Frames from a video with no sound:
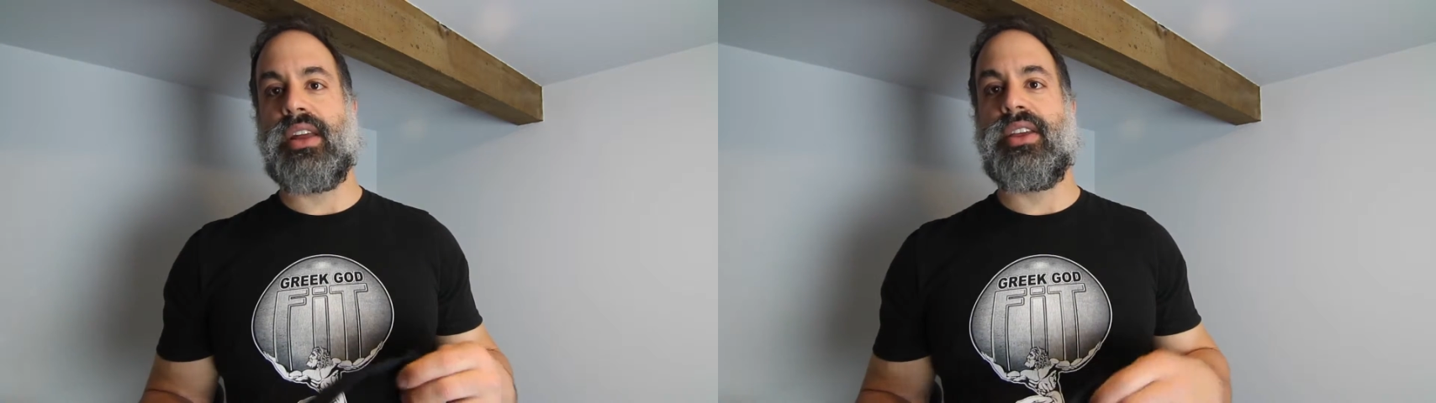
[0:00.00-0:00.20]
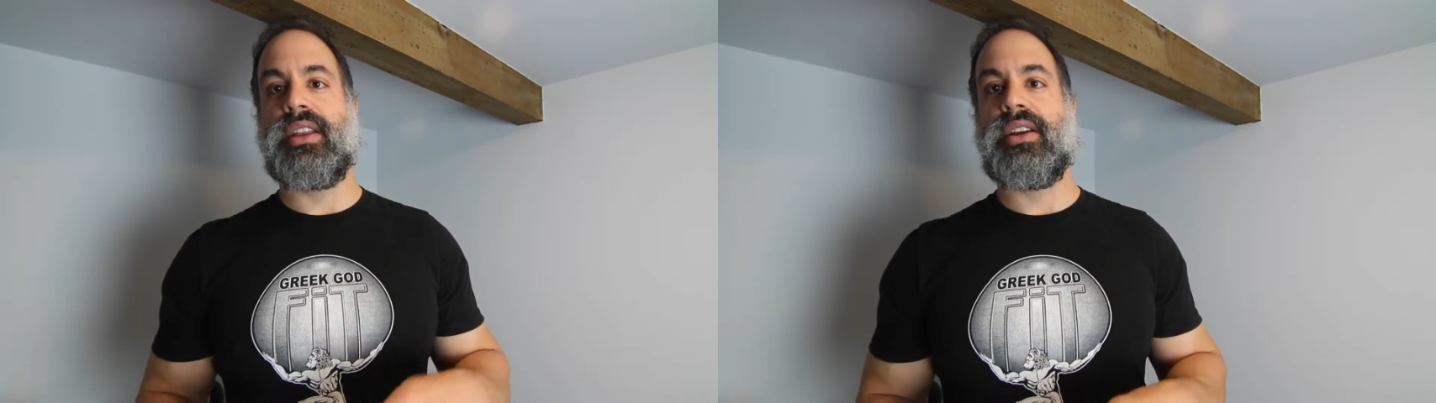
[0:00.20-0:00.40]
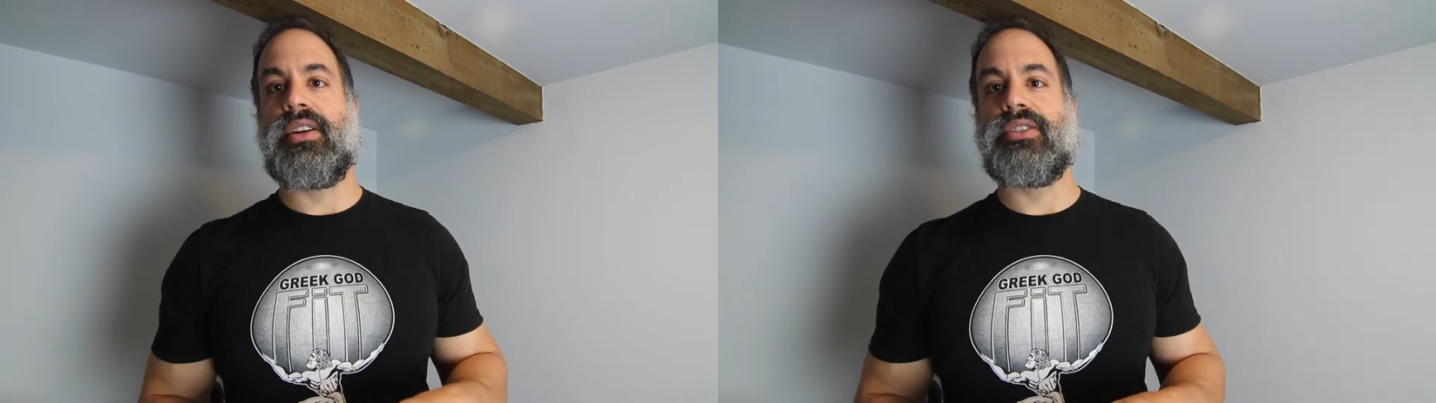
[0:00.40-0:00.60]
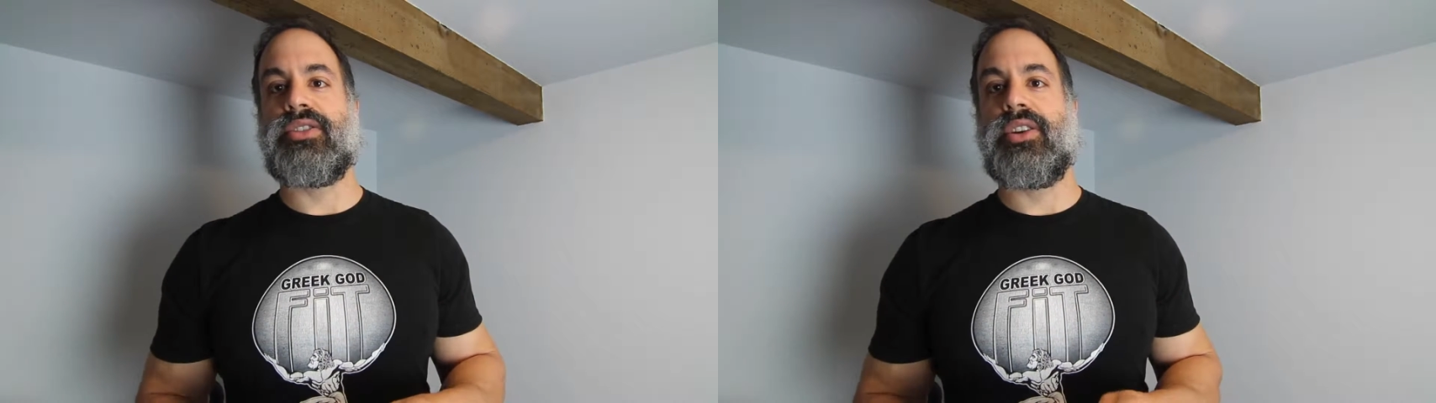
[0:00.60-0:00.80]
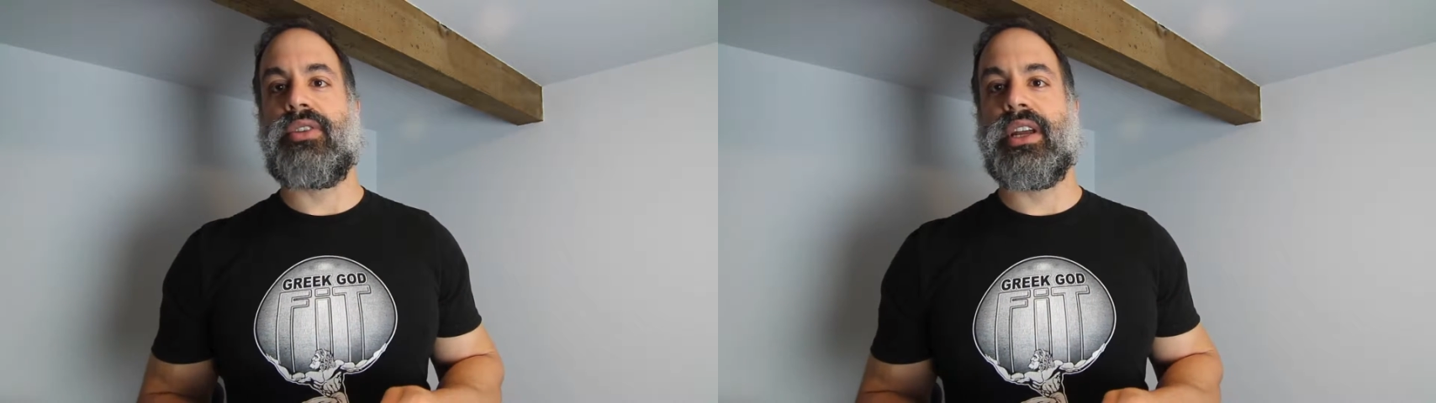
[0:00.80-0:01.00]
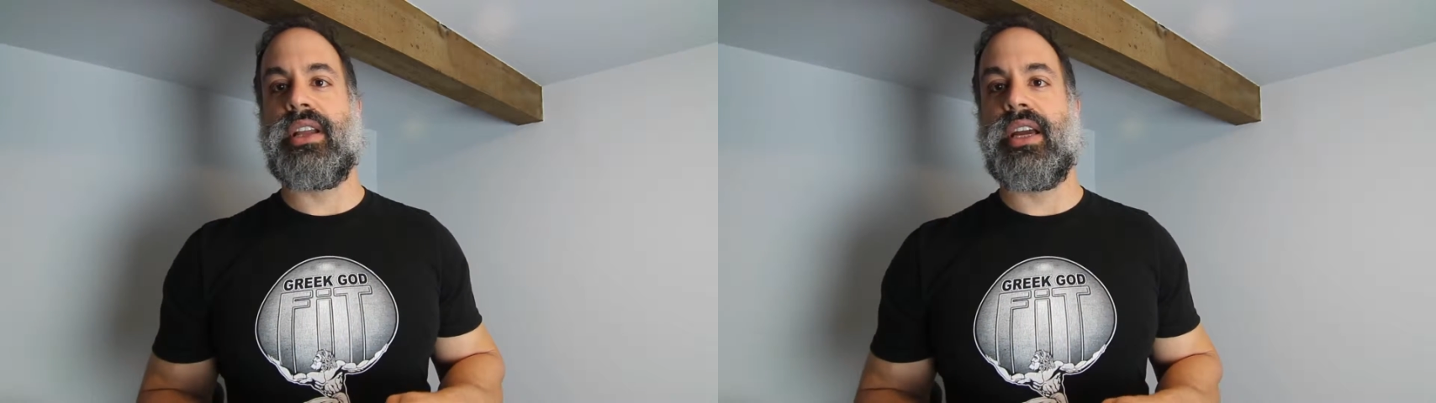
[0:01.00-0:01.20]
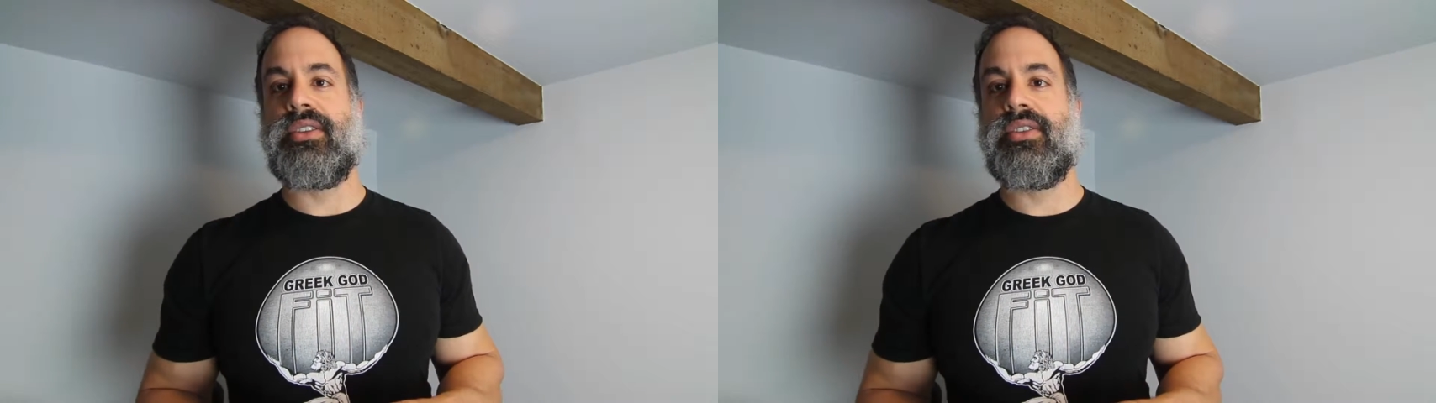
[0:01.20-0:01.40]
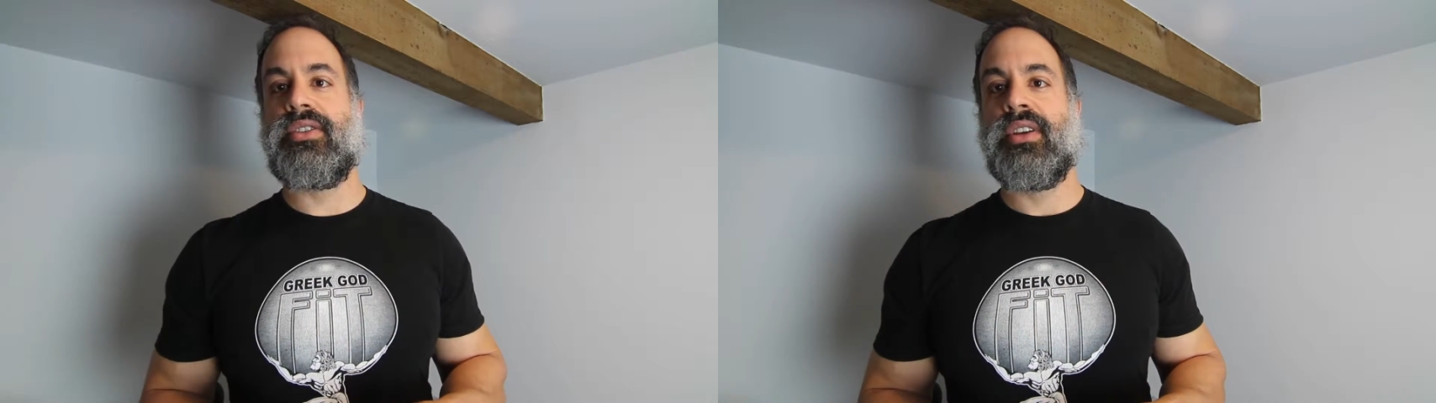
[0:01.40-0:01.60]
I think there are certain
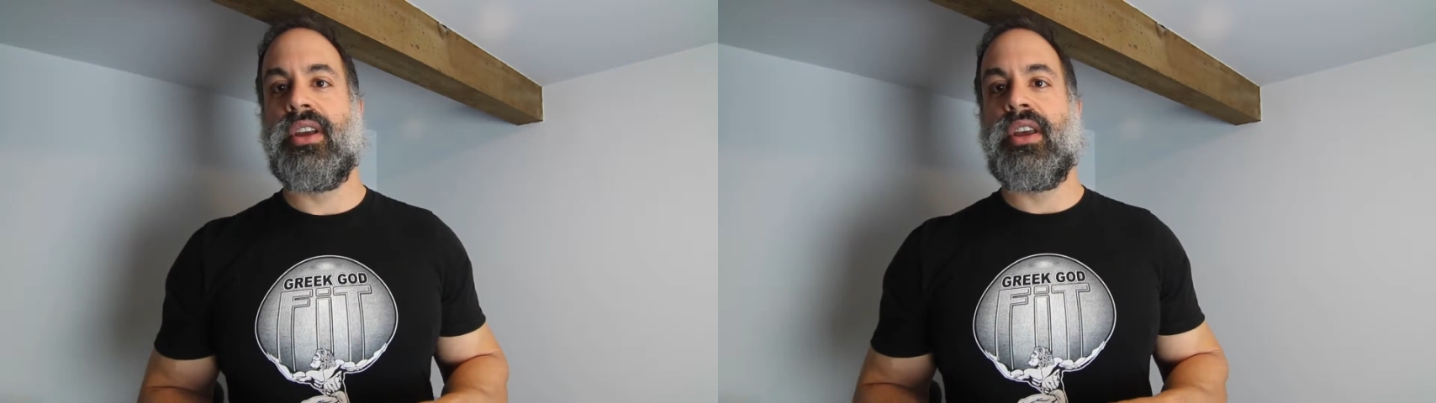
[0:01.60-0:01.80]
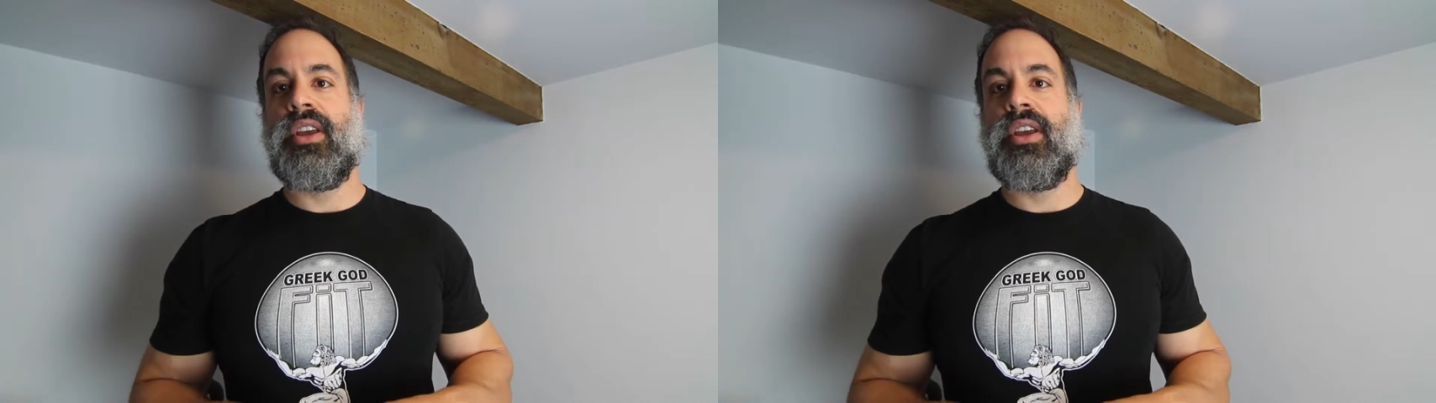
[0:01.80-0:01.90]
regulations,